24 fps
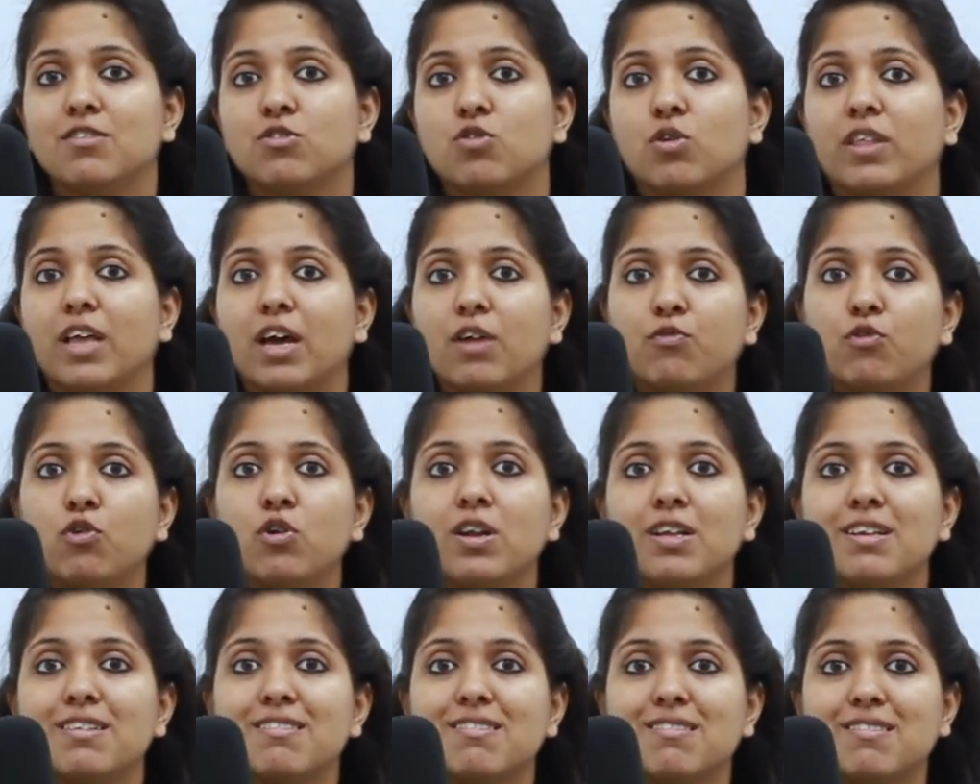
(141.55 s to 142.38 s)
So,
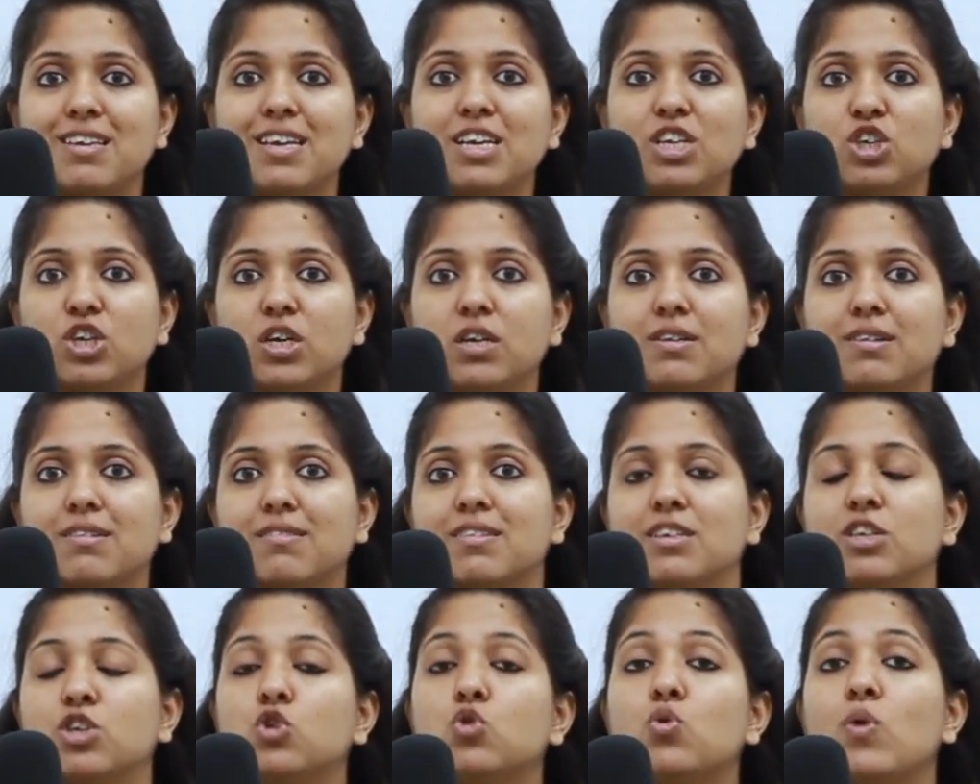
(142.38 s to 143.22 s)
therefore, C
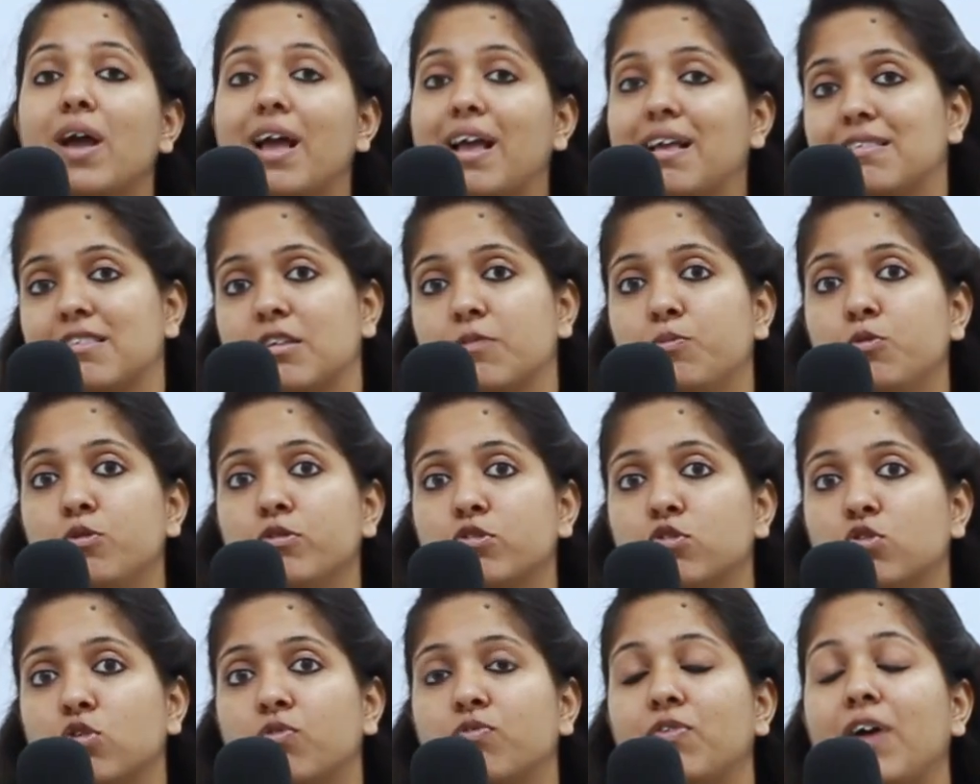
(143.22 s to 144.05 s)
changes into S
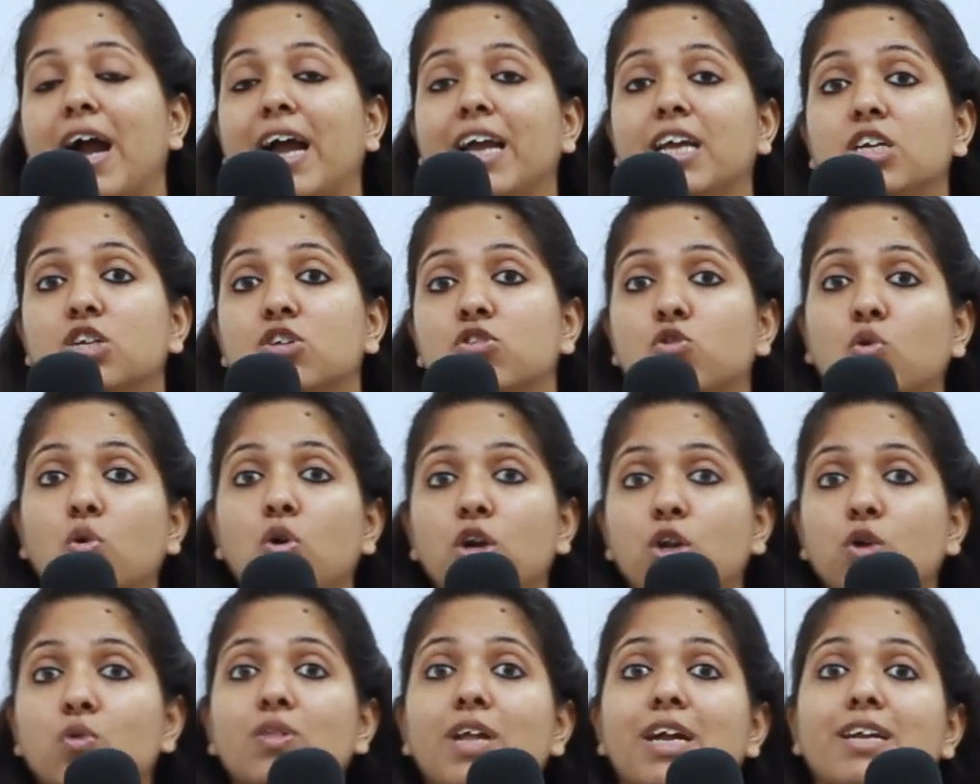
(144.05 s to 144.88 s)
apostrophe. I
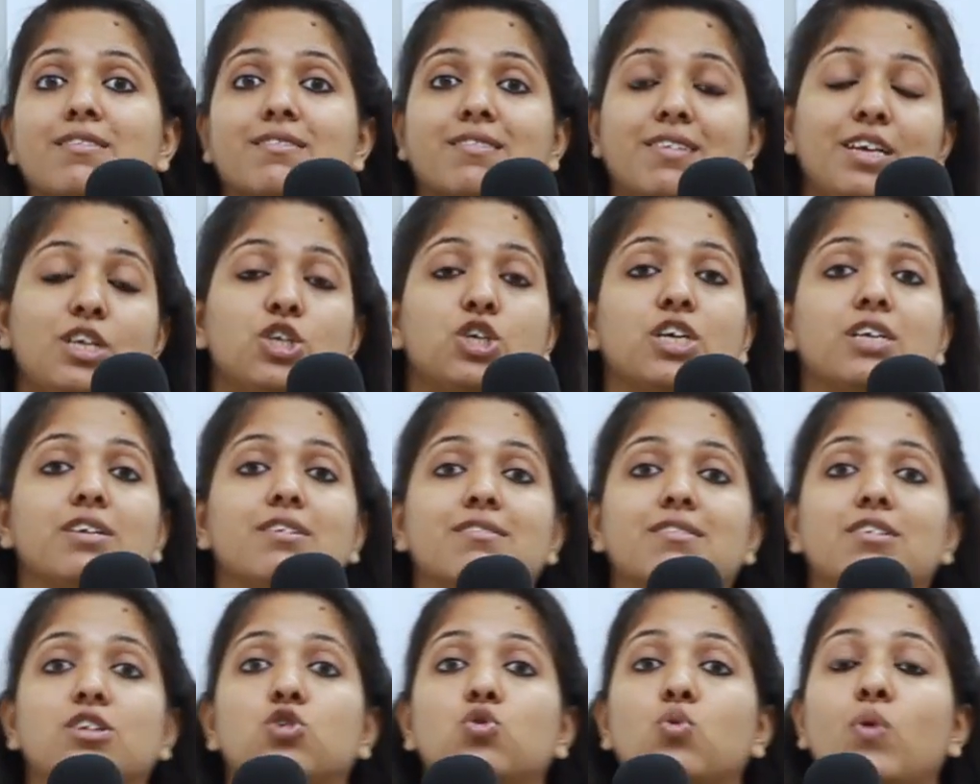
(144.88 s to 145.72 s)
told you that C
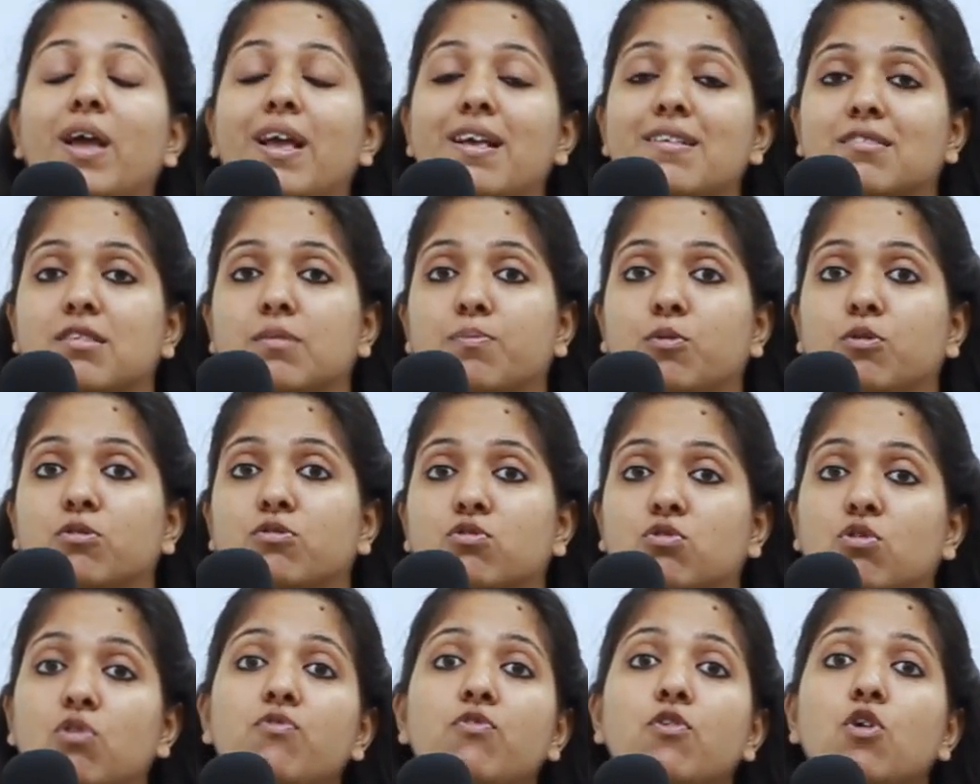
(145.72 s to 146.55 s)
changes into S
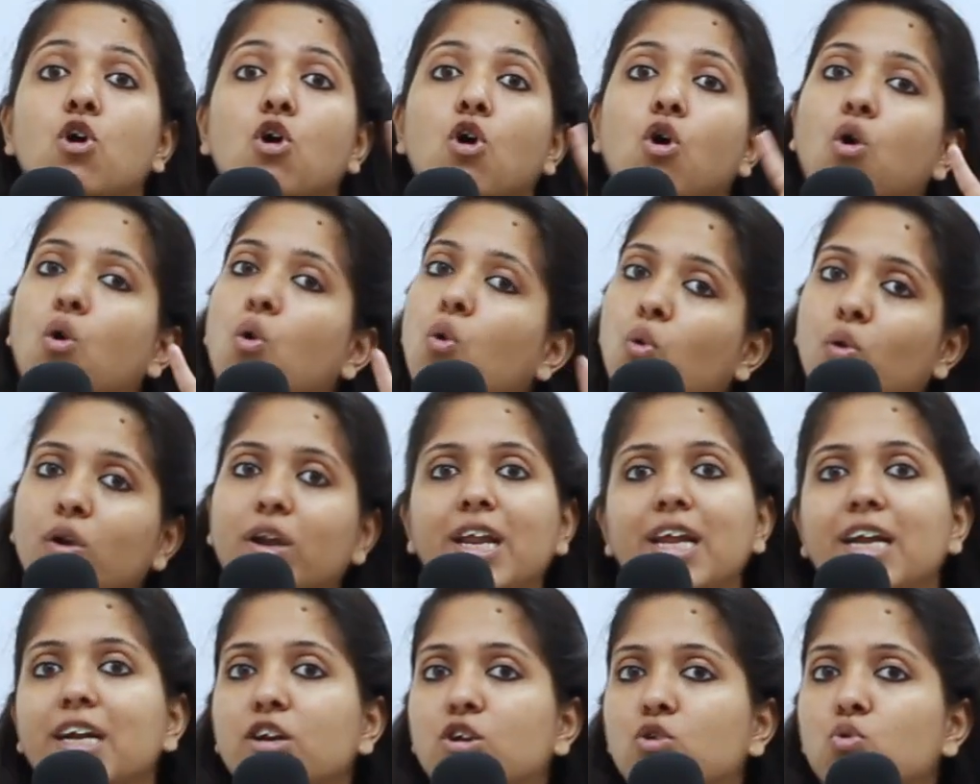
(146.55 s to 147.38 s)
apostrophe
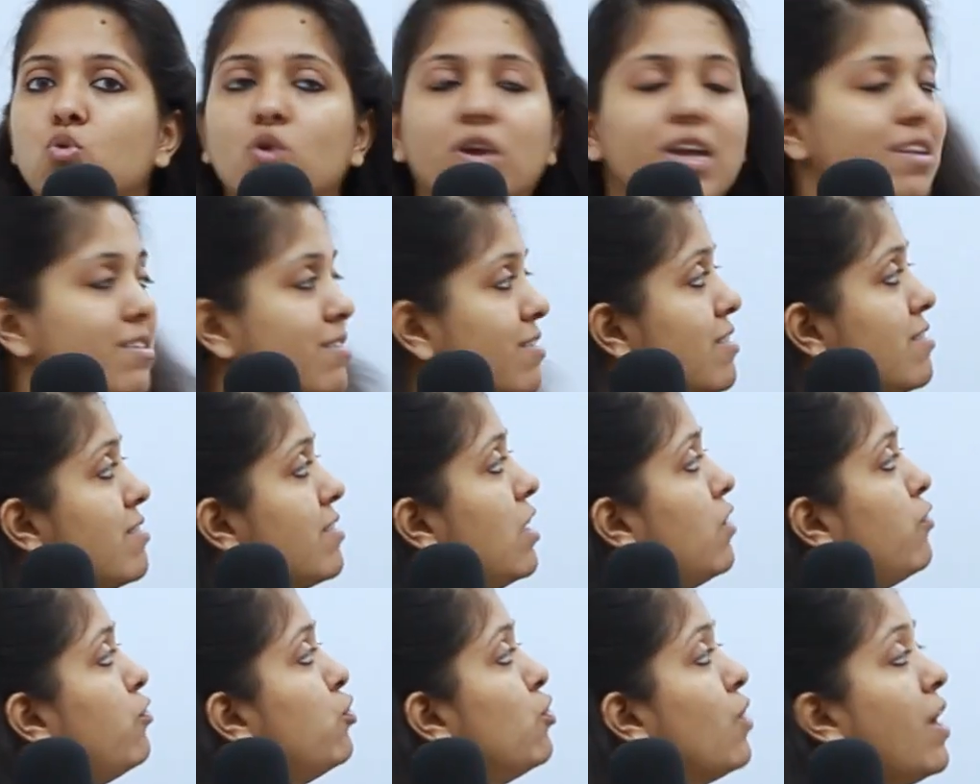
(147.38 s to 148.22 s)
only in two
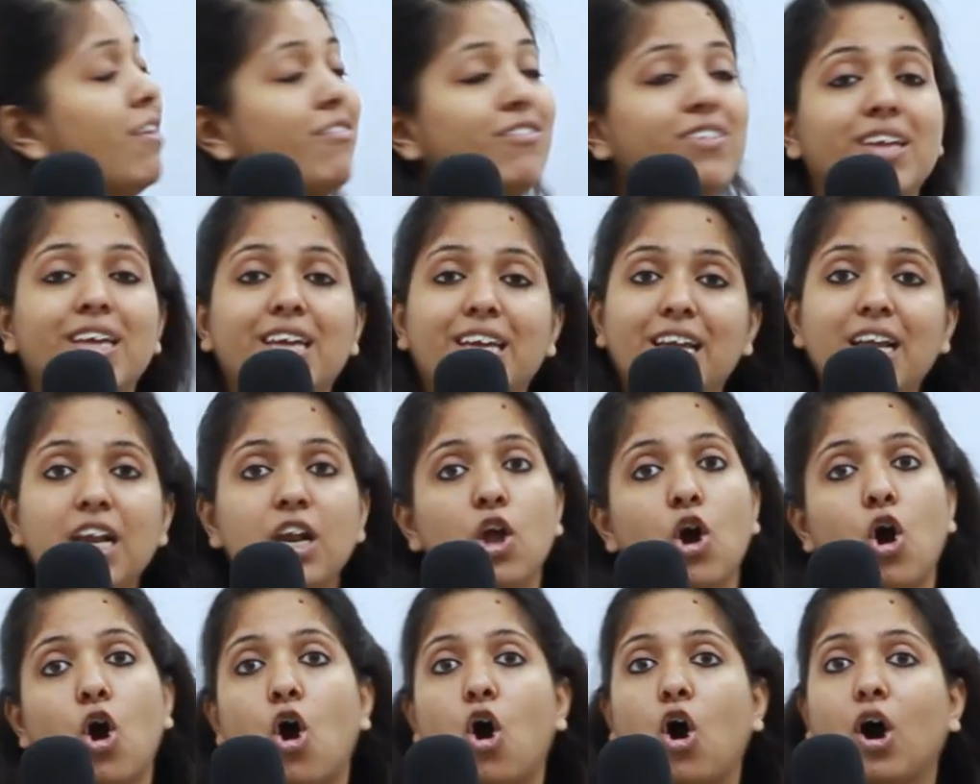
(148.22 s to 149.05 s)
cases, if you have
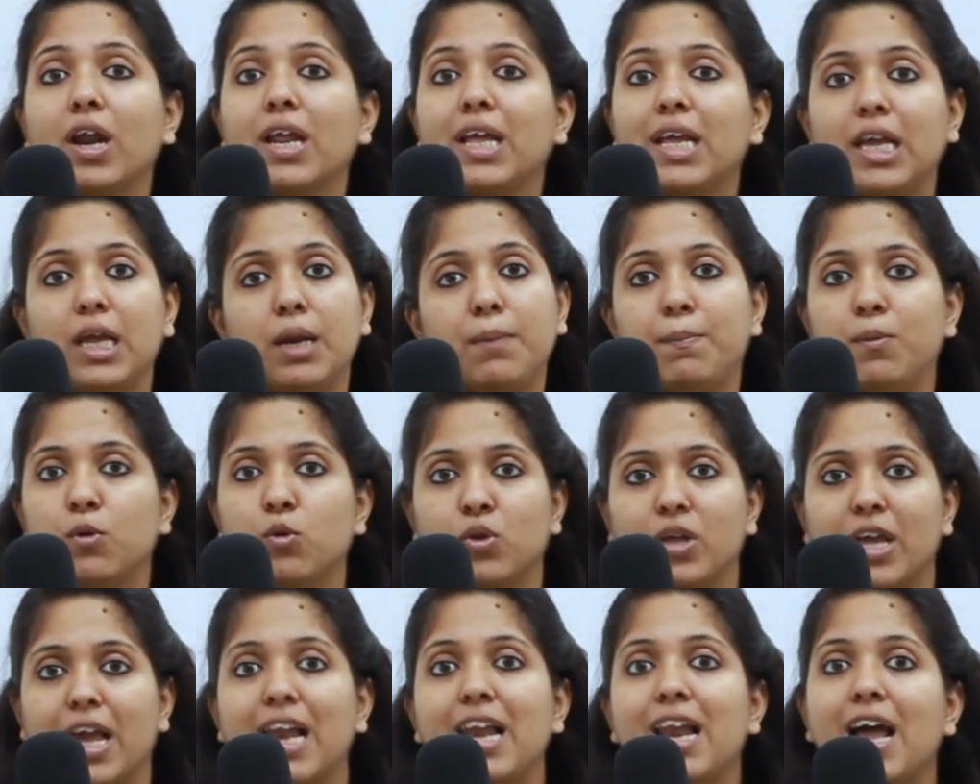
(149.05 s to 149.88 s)
il or il
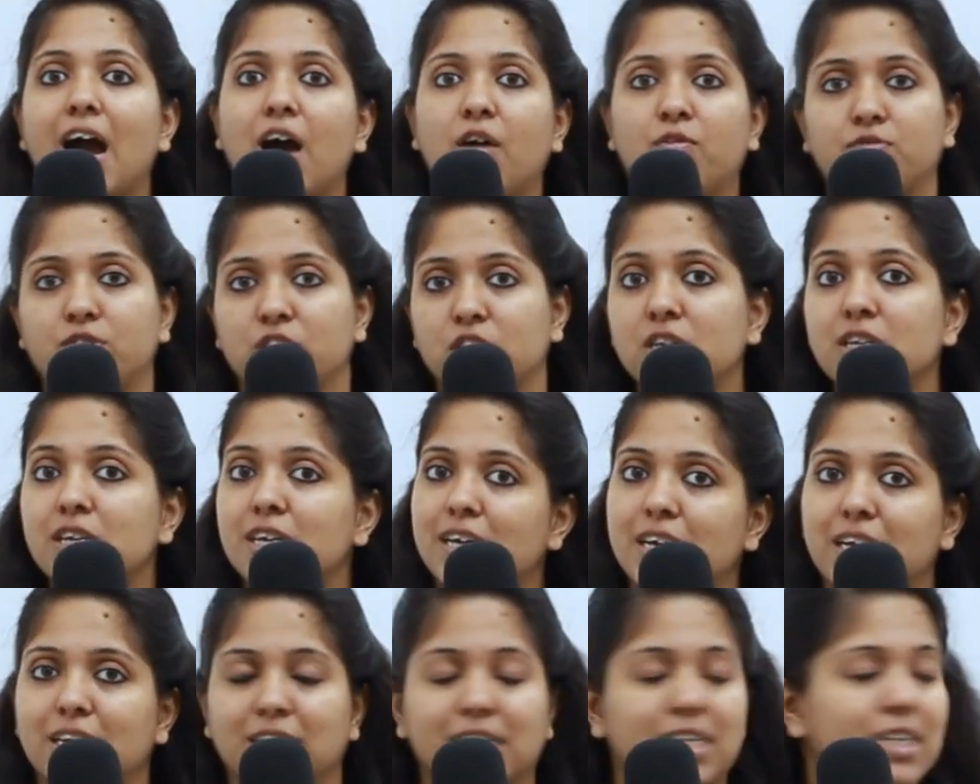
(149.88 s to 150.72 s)
plurial after
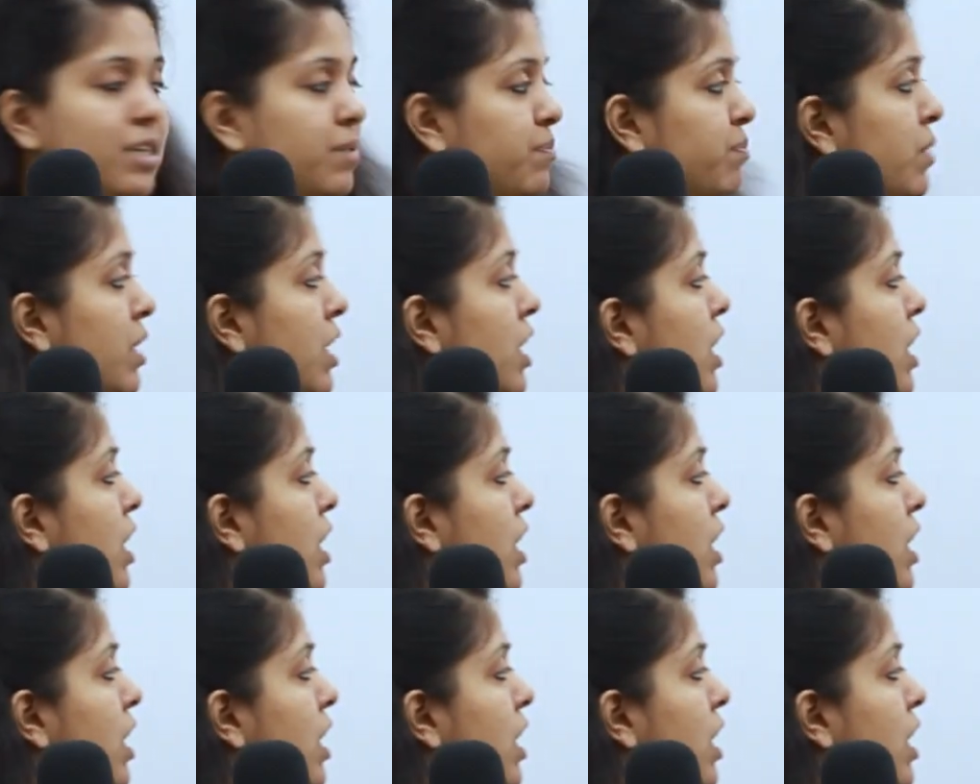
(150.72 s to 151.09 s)
it.